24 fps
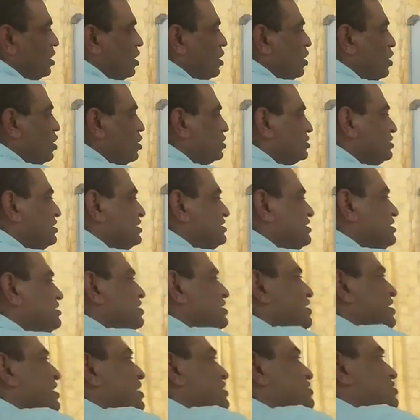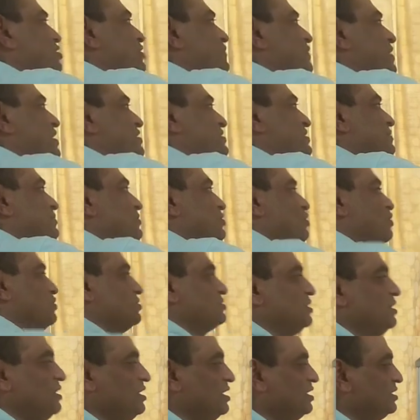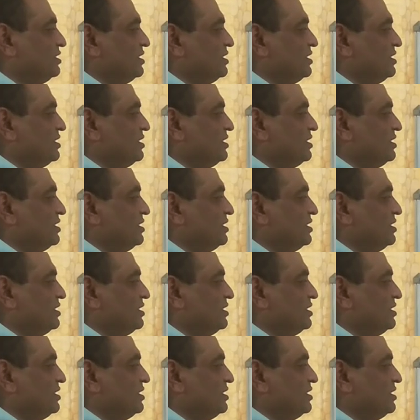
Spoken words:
or this is the direction of asymptotes,